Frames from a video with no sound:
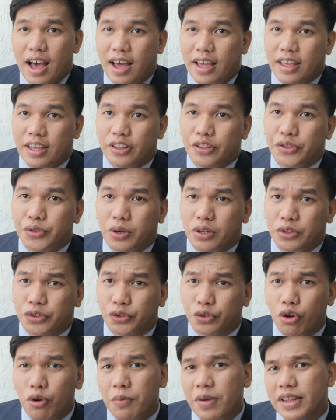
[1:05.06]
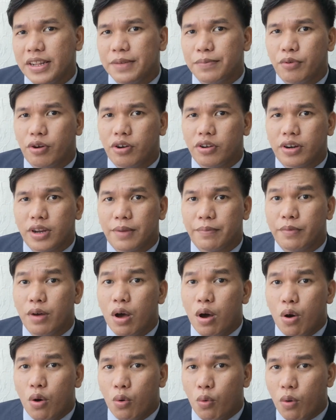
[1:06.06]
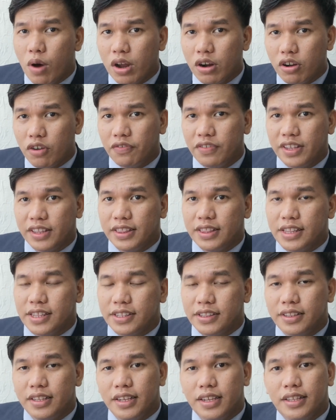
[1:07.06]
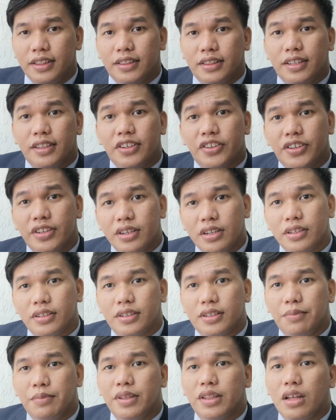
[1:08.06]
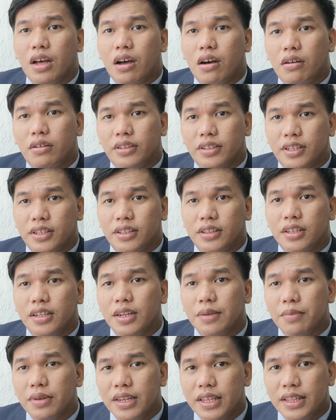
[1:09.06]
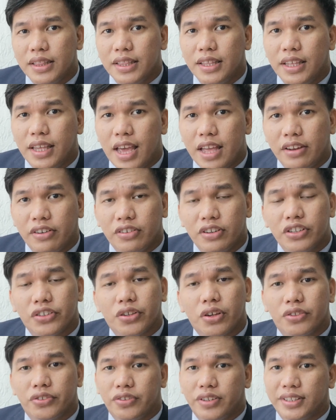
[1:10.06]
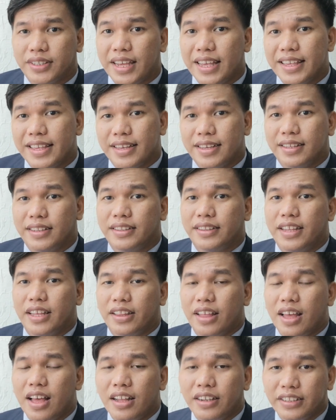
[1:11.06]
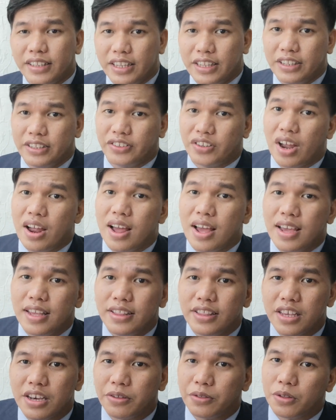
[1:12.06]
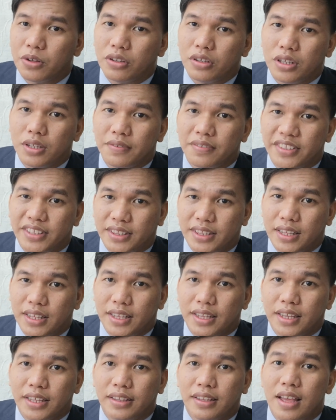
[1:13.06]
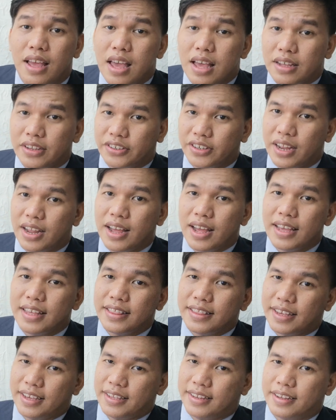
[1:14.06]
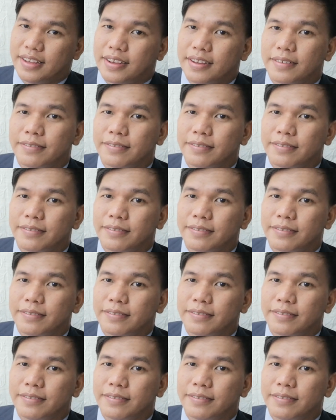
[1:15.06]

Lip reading: I have joined so many programs. One of it is the International Seminar on Sustainability and Resource Recycle held in Shanghai University in Shanghai, China.